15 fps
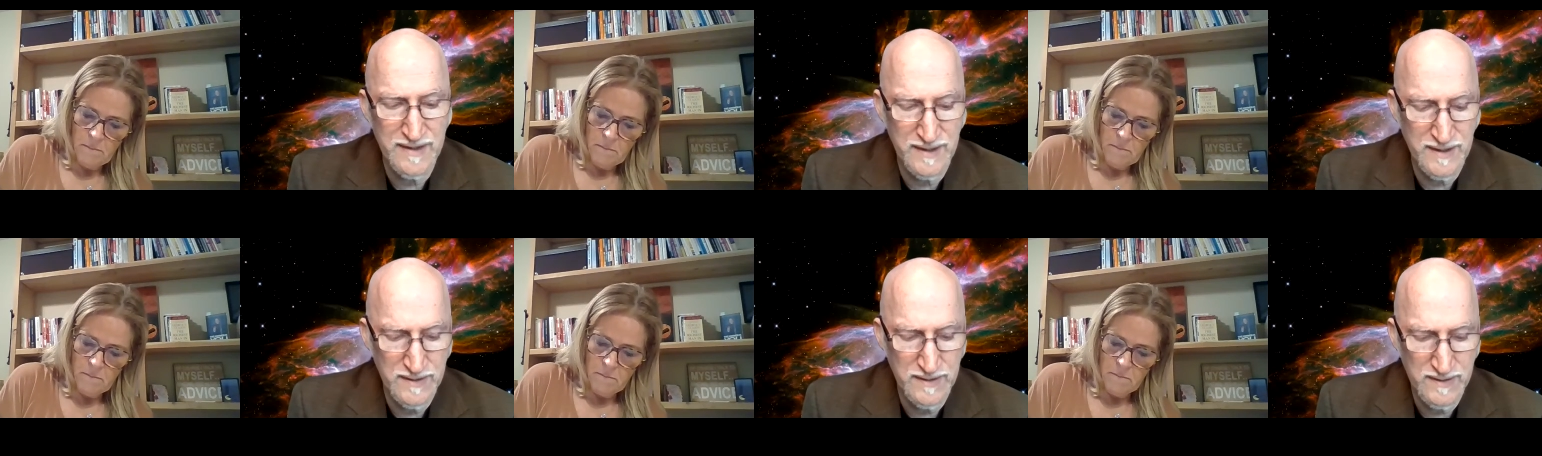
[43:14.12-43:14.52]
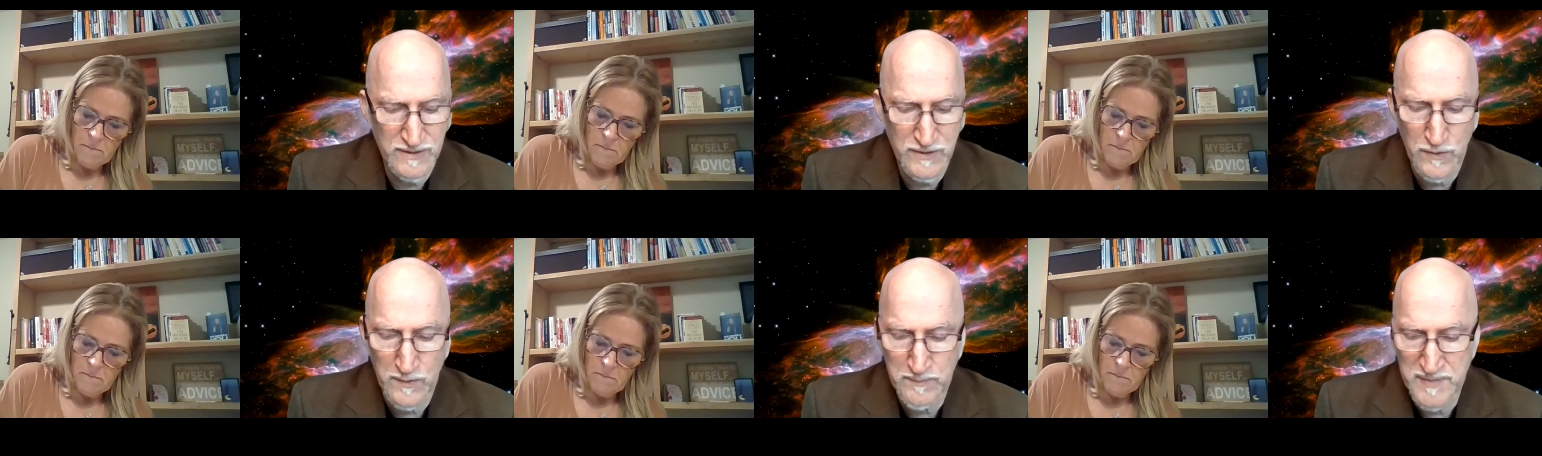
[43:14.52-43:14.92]
Speaker 1: I think
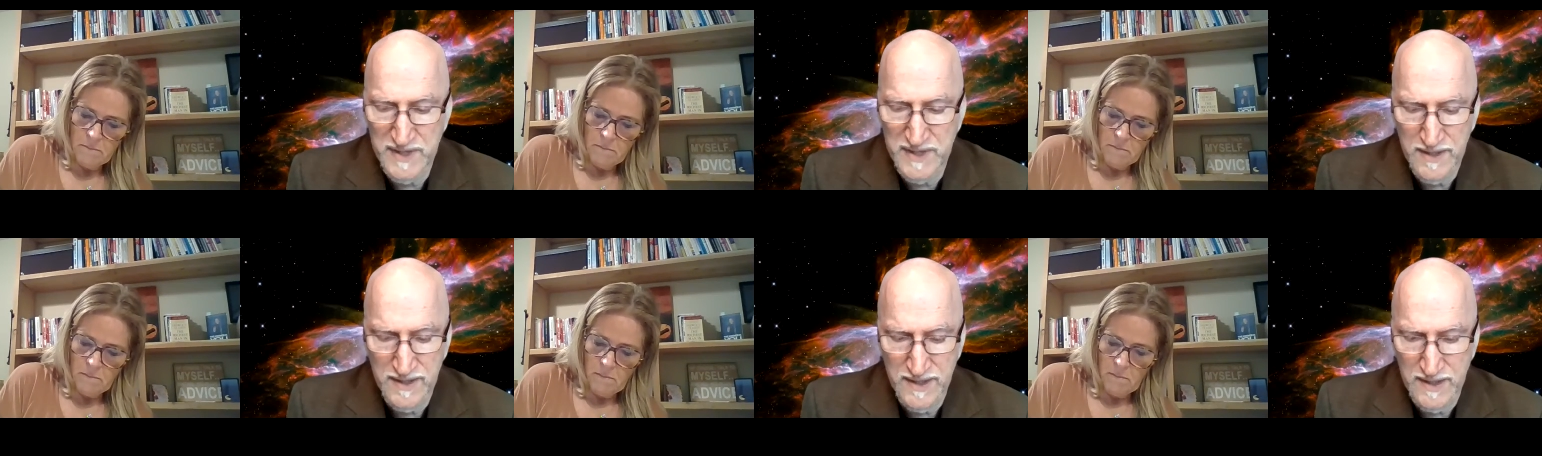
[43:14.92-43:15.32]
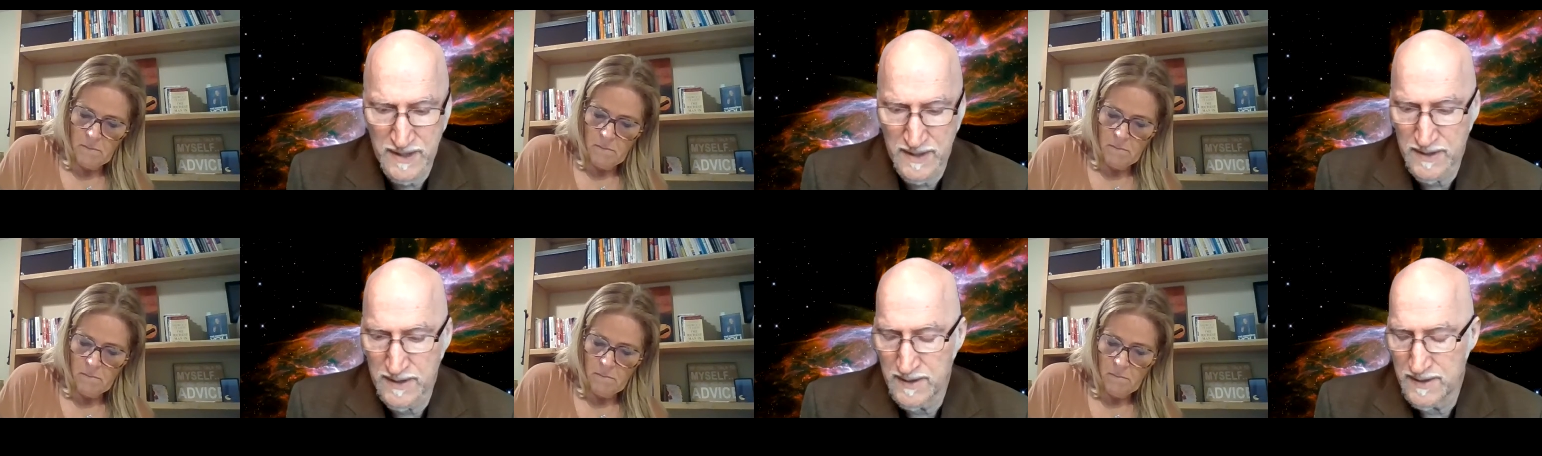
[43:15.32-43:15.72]
you know a big
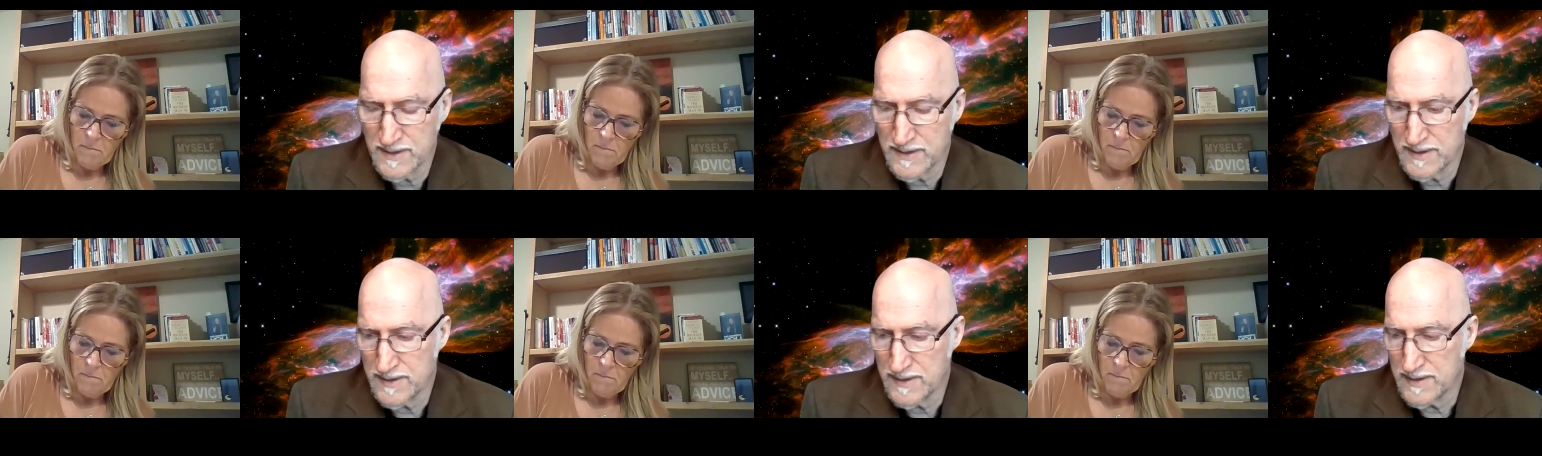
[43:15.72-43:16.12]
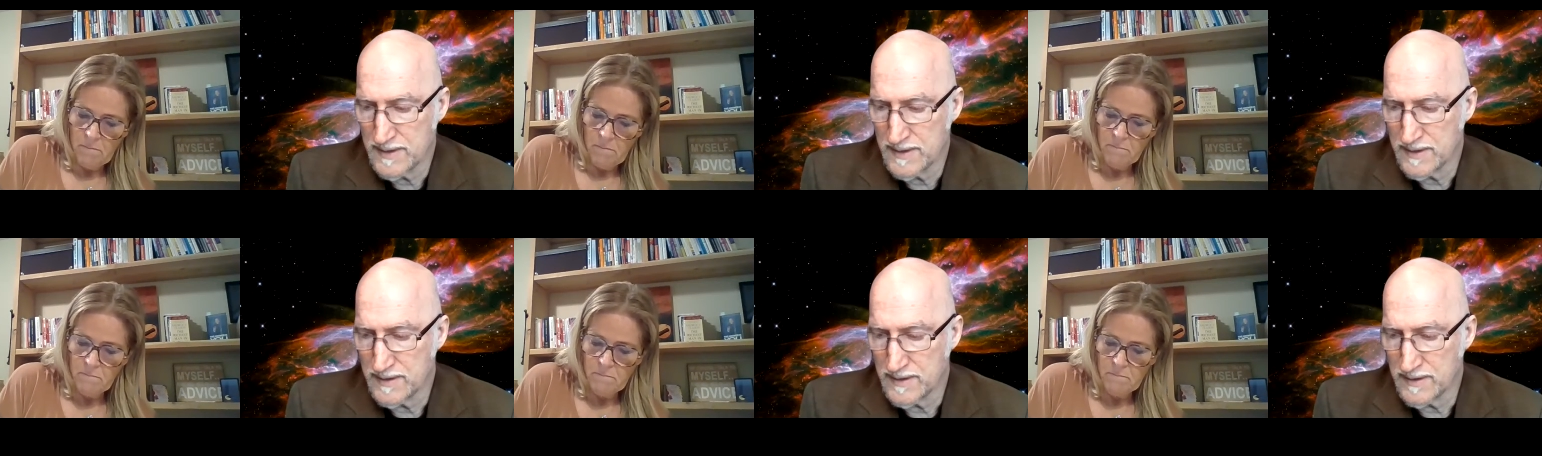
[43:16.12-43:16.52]
thing
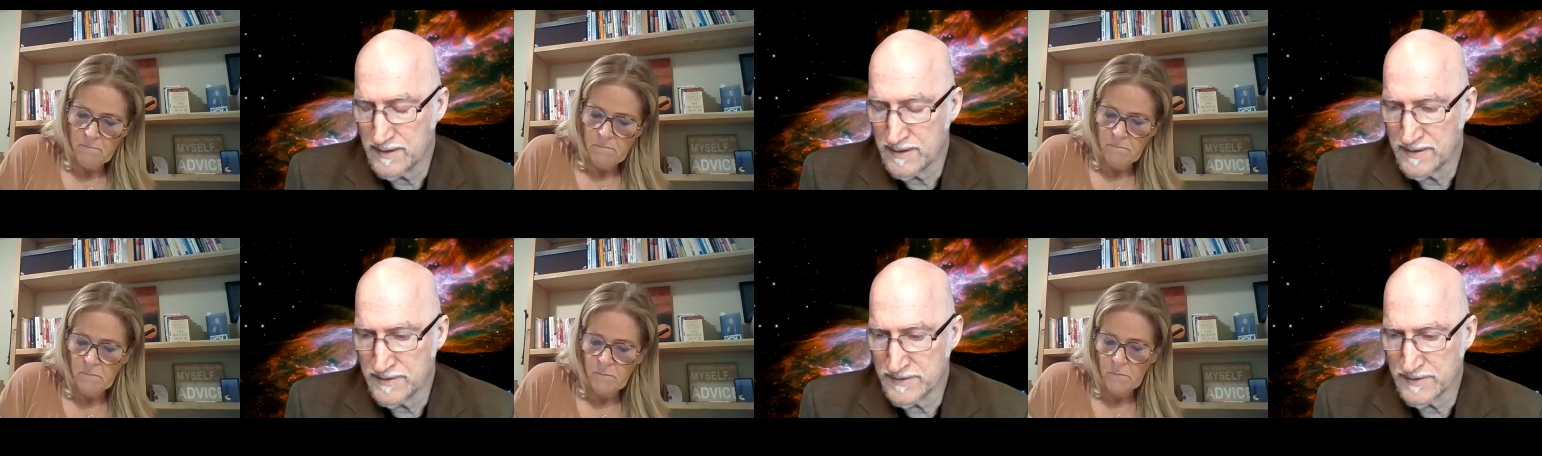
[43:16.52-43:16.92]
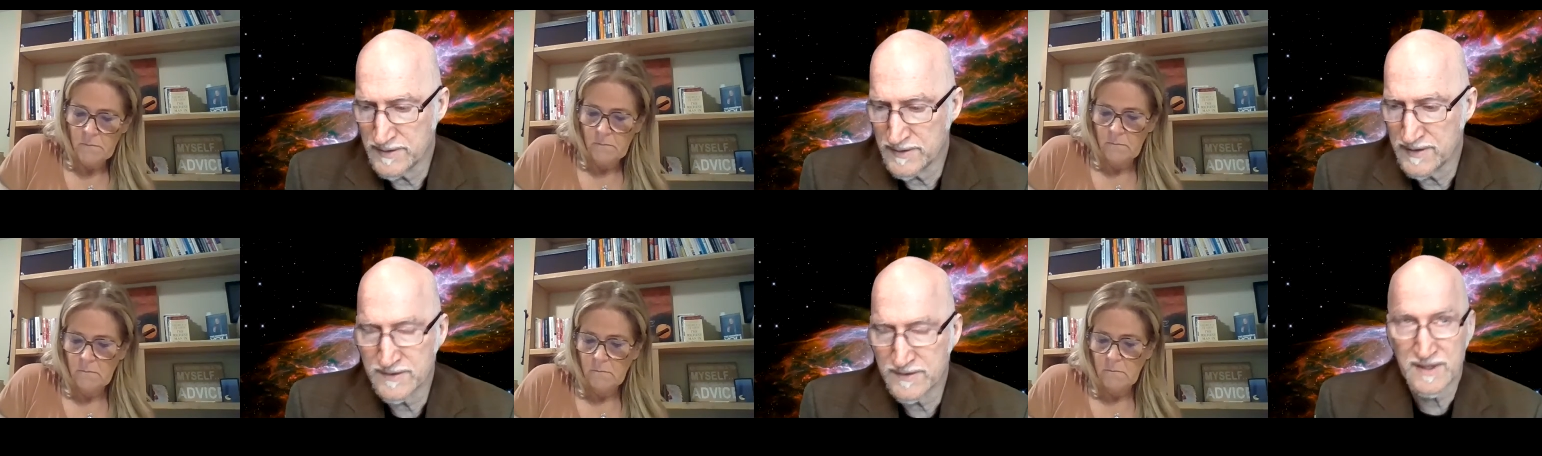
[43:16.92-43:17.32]

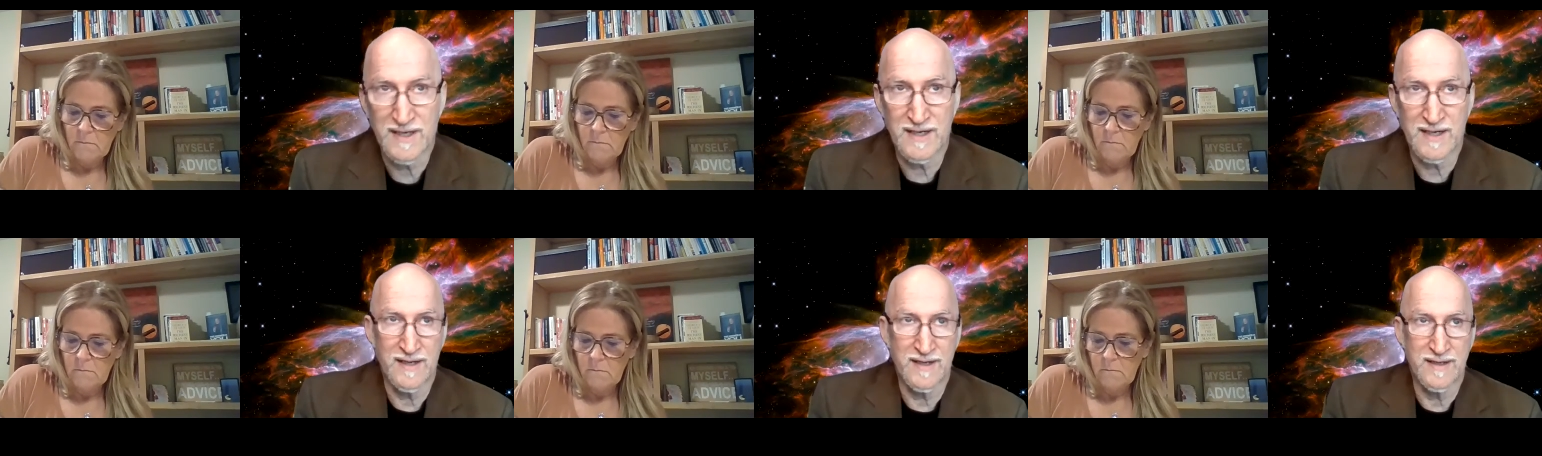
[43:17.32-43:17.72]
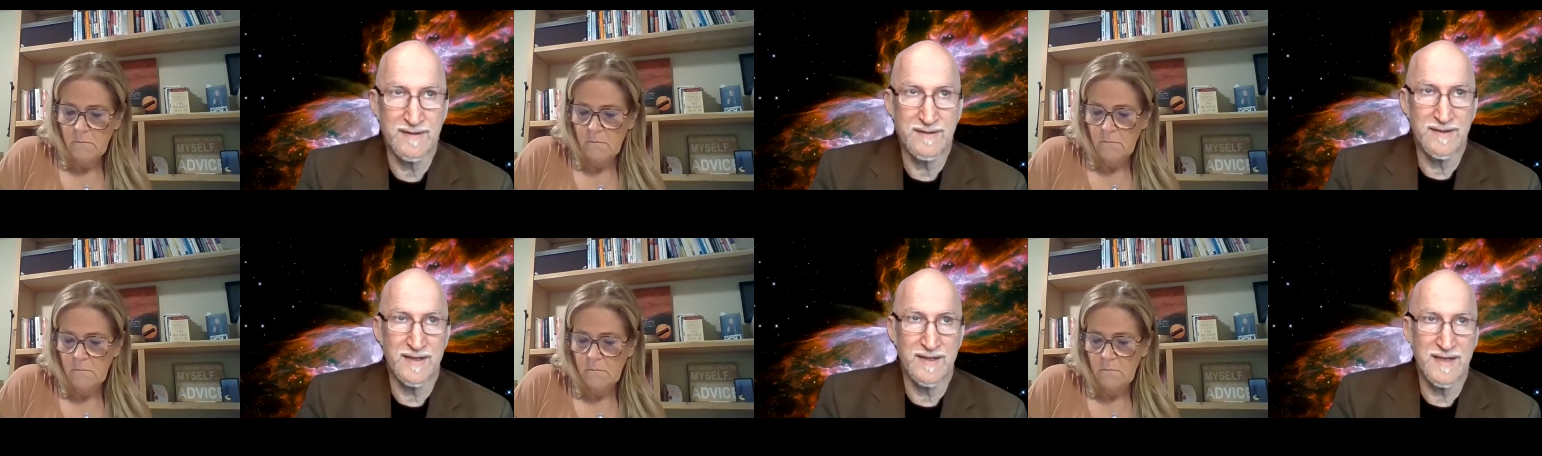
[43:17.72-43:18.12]
is is kind of
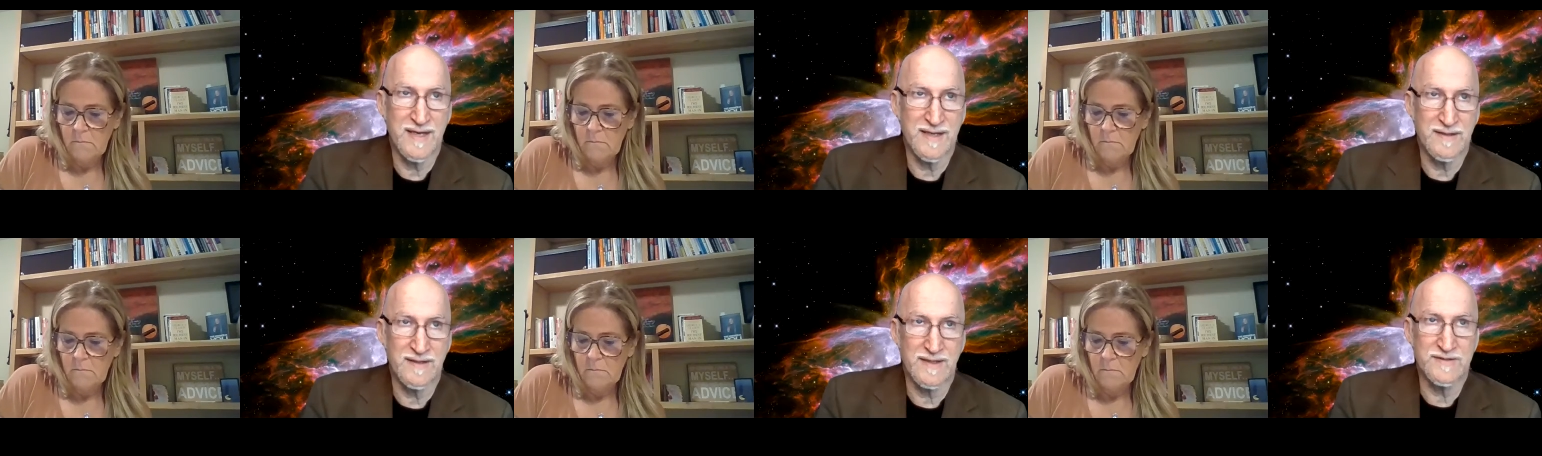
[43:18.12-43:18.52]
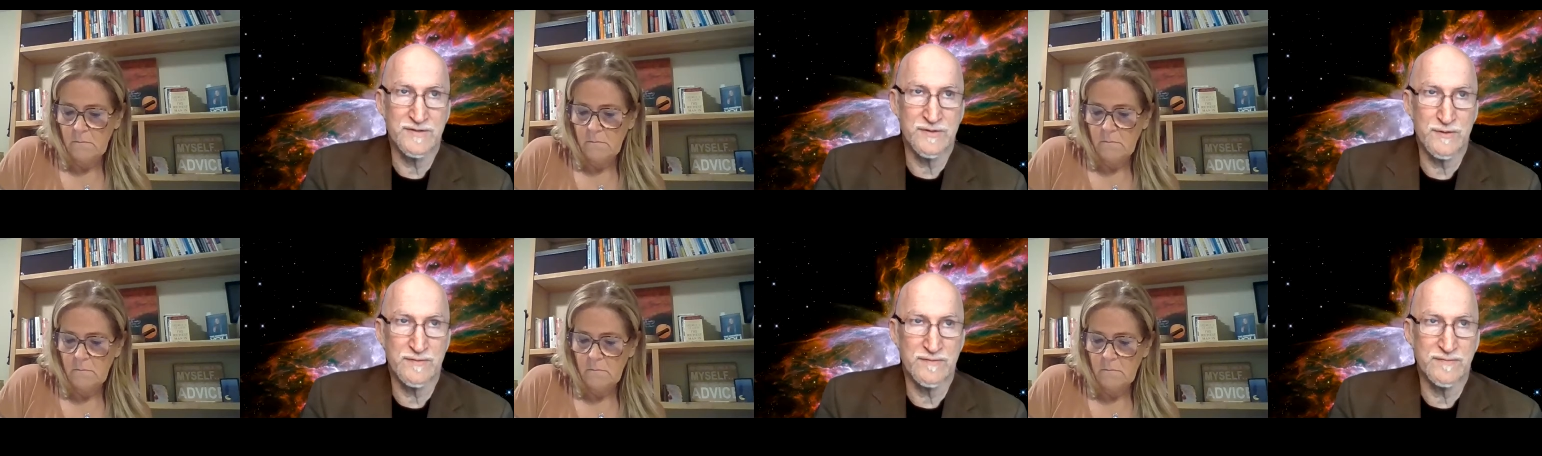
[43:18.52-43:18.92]
like again like
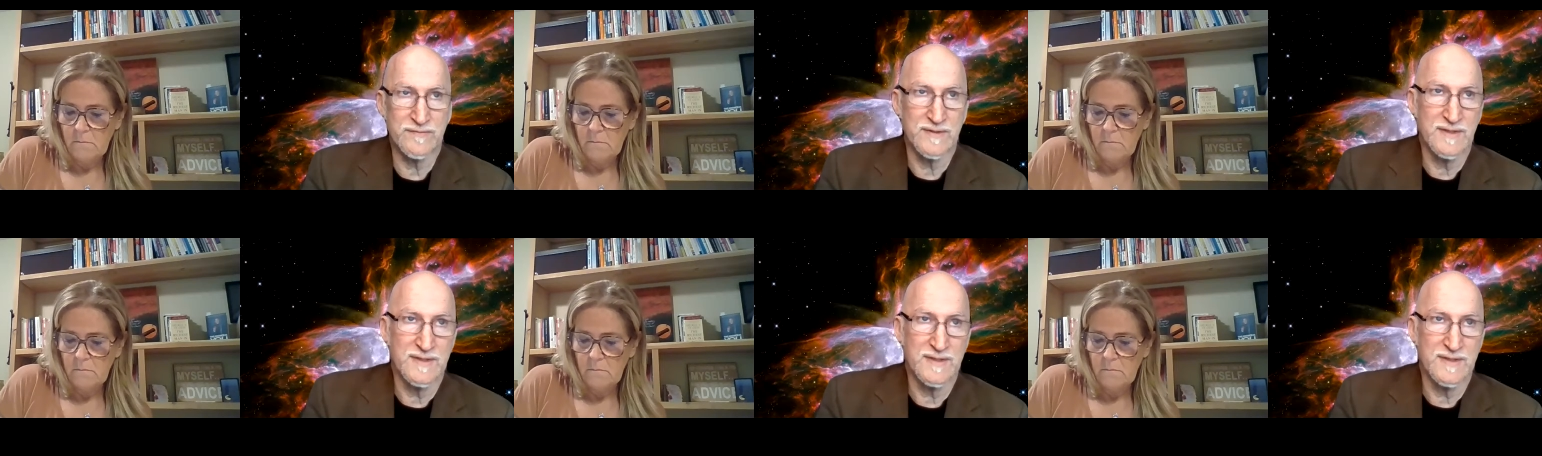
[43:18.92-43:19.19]
sort of